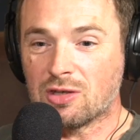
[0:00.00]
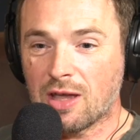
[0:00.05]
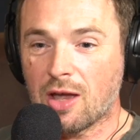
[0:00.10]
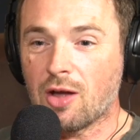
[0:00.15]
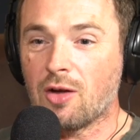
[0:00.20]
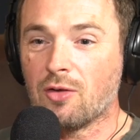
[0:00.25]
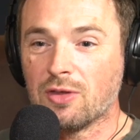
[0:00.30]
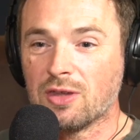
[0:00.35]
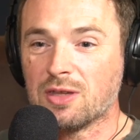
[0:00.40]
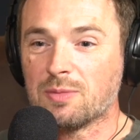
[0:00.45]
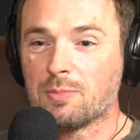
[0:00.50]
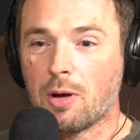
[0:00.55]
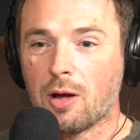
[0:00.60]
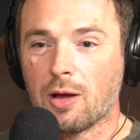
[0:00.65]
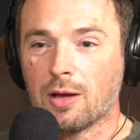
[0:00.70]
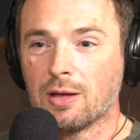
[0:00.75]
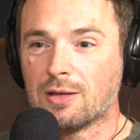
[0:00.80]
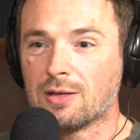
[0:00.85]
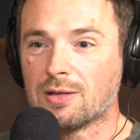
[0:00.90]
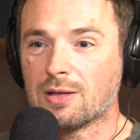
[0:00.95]
get on these
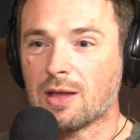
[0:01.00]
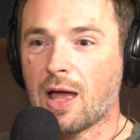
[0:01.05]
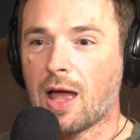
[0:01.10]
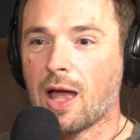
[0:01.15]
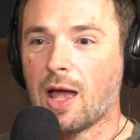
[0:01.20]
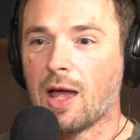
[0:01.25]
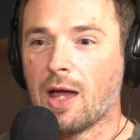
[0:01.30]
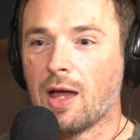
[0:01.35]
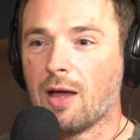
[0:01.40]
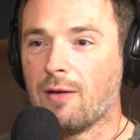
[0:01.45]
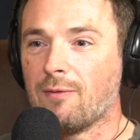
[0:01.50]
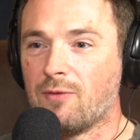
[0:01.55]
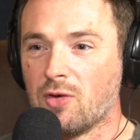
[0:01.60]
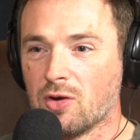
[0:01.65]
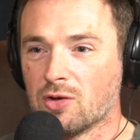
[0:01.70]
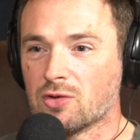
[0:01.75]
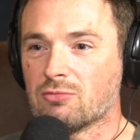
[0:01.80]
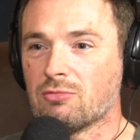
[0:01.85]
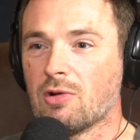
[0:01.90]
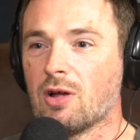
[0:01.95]
bikes at
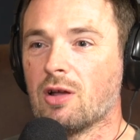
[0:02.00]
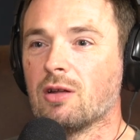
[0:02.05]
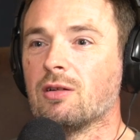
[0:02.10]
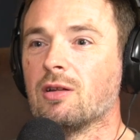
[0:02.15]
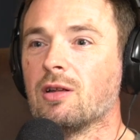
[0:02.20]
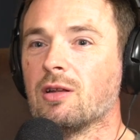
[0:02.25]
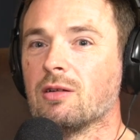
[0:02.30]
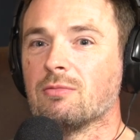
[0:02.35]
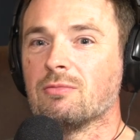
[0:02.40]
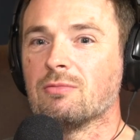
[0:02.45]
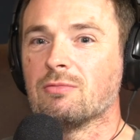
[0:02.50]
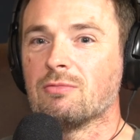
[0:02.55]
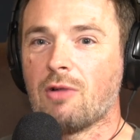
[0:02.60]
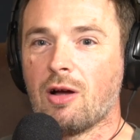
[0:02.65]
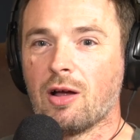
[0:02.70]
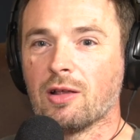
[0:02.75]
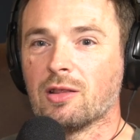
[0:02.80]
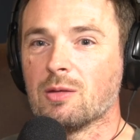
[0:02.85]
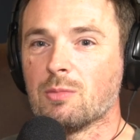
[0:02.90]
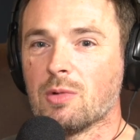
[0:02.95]
first run and
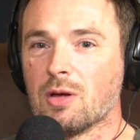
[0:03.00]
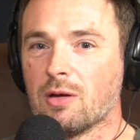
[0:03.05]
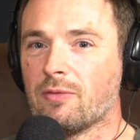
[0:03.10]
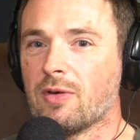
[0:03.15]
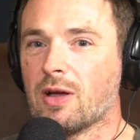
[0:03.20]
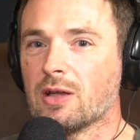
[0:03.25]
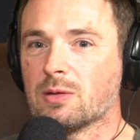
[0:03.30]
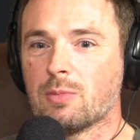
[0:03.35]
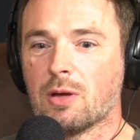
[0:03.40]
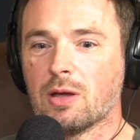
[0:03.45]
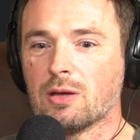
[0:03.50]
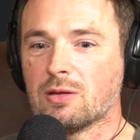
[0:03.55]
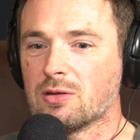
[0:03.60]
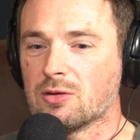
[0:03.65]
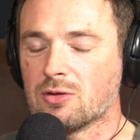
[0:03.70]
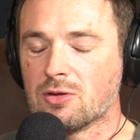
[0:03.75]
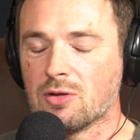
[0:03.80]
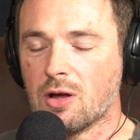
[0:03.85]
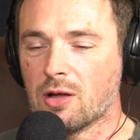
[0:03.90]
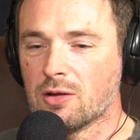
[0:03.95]
ride them at a fast pace.
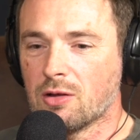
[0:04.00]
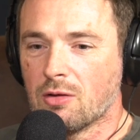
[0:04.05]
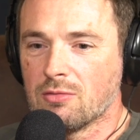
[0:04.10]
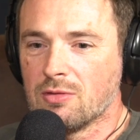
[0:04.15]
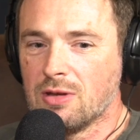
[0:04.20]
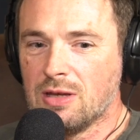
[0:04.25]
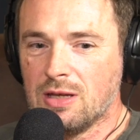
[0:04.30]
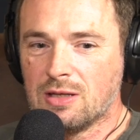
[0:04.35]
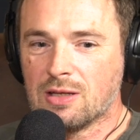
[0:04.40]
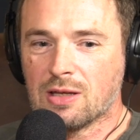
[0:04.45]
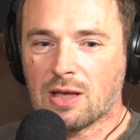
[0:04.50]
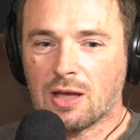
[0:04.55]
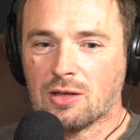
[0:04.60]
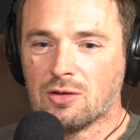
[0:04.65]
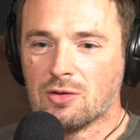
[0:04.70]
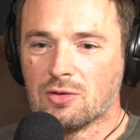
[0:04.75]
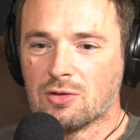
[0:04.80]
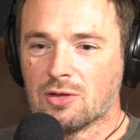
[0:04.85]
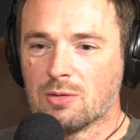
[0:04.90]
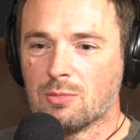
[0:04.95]
I don't need to get
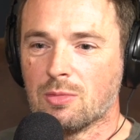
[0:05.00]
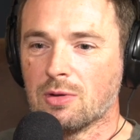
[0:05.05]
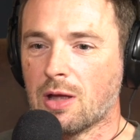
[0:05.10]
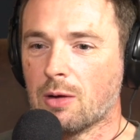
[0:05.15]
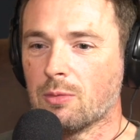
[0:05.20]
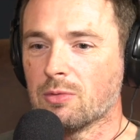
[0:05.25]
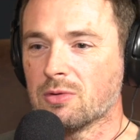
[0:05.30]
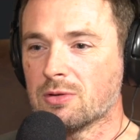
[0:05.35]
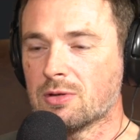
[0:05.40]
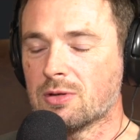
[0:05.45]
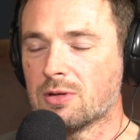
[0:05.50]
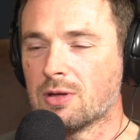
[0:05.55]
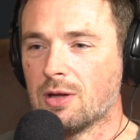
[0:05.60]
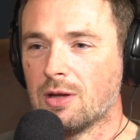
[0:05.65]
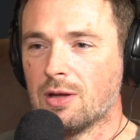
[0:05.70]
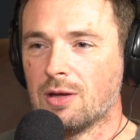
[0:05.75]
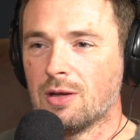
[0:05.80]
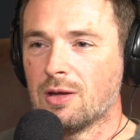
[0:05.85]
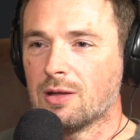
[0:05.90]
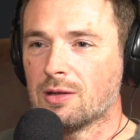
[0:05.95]
used to them. And that was
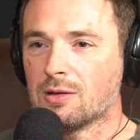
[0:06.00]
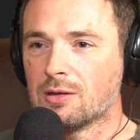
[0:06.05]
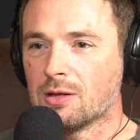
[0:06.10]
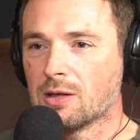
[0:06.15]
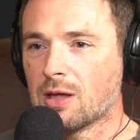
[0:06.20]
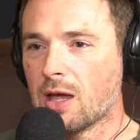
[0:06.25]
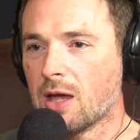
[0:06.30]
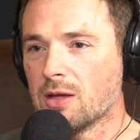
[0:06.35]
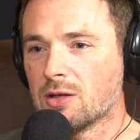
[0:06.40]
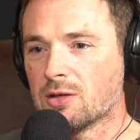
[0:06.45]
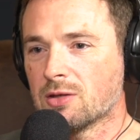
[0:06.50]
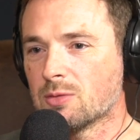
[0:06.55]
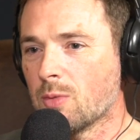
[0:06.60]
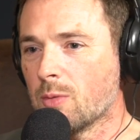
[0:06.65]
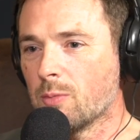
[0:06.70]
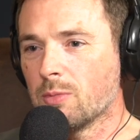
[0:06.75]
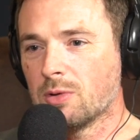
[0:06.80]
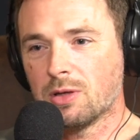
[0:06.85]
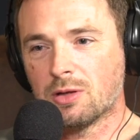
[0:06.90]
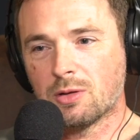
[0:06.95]
the case
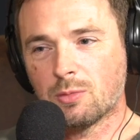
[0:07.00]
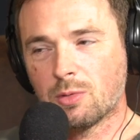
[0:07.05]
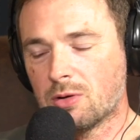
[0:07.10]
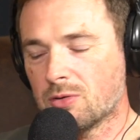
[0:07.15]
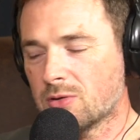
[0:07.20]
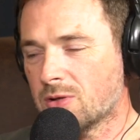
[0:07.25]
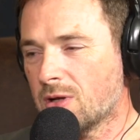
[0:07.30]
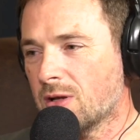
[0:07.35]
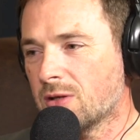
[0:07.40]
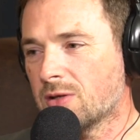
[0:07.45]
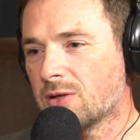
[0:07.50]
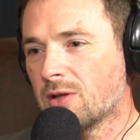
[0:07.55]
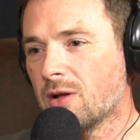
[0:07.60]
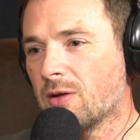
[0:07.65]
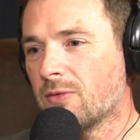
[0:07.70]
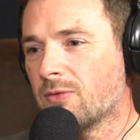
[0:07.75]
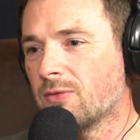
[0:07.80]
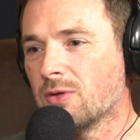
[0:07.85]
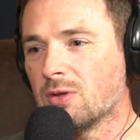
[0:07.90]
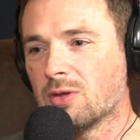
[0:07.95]
when we did the wheel size
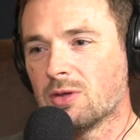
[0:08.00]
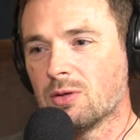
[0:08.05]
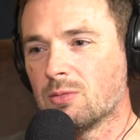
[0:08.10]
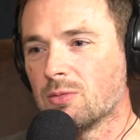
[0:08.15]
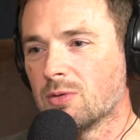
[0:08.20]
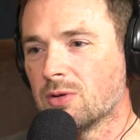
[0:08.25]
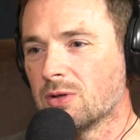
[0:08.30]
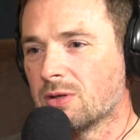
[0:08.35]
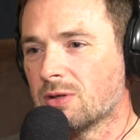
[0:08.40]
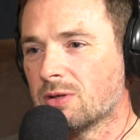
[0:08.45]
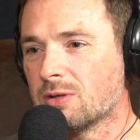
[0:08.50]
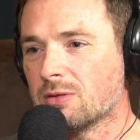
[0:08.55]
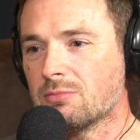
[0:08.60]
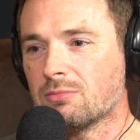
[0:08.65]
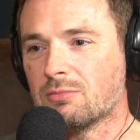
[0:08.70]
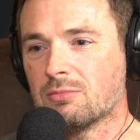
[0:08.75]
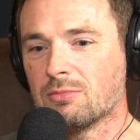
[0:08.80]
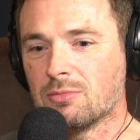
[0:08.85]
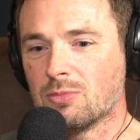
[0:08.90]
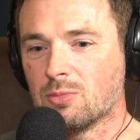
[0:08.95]
stuff. There was
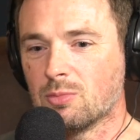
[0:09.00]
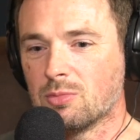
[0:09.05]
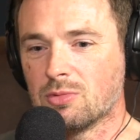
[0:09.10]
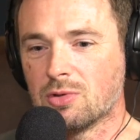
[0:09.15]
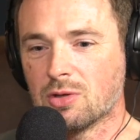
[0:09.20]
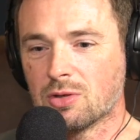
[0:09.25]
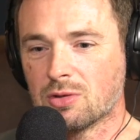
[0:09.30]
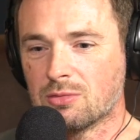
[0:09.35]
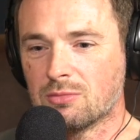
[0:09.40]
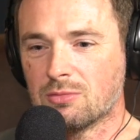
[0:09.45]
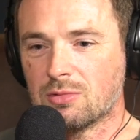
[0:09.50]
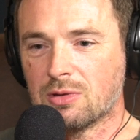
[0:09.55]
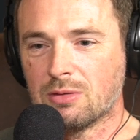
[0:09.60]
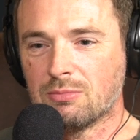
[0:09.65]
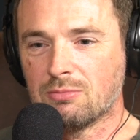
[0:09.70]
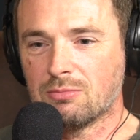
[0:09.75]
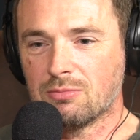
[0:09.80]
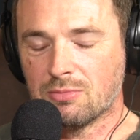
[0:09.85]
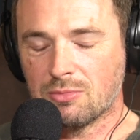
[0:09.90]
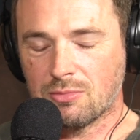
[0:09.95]
just
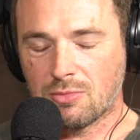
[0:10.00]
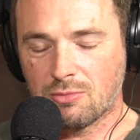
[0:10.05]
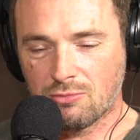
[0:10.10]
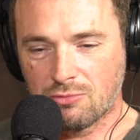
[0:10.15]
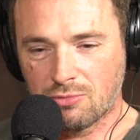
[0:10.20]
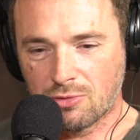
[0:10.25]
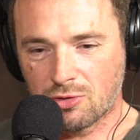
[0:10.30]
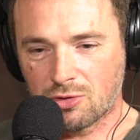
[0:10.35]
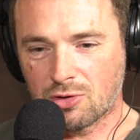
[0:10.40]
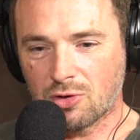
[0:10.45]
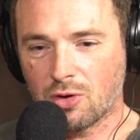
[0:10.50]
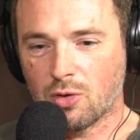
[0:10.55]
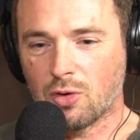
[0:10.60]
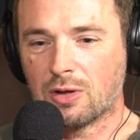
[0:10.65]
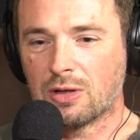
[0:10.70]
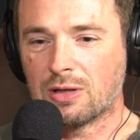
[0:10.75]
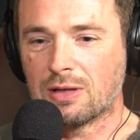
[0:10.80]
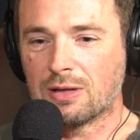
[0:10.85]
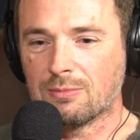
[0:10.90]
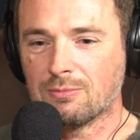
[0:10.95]

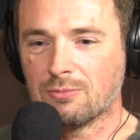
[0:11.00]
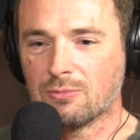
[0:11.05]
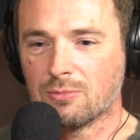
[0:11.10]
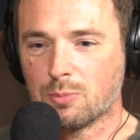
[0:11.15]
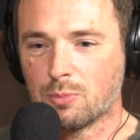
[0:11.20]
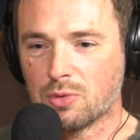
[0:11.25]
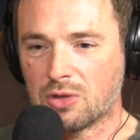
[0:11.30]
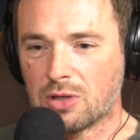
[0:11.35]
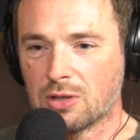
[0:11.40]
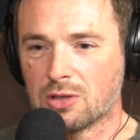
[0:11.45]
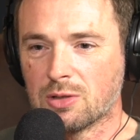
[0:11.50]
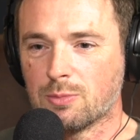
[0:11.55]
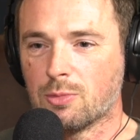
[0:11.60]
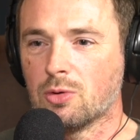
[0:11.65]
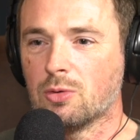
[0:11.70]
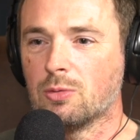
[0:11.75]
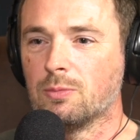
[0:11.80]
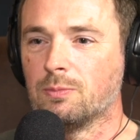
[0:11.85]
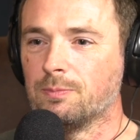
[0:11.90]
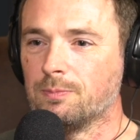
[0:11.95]
solid,
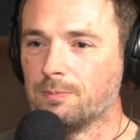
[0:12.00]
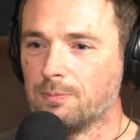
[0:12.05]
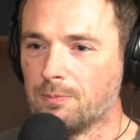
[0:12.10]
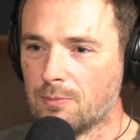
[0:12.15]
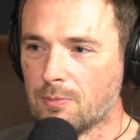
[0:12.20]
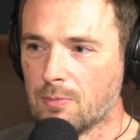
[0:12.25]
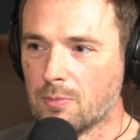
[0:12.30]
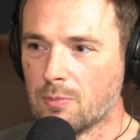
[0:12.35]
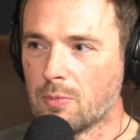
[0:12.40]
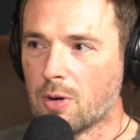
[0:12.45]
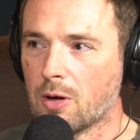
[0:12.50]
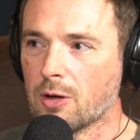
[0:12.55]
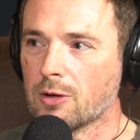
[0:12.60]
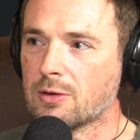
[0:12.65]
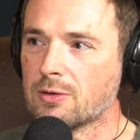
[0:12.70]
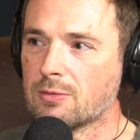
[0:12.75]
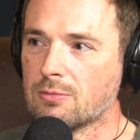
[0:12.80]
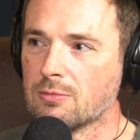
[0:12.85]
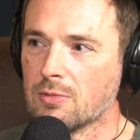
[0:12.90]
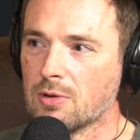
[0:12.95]
predictable
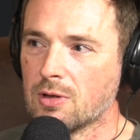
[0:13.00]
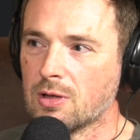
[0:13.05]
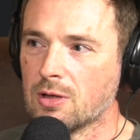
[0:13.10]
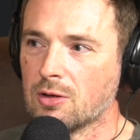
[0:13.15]
bikes. Really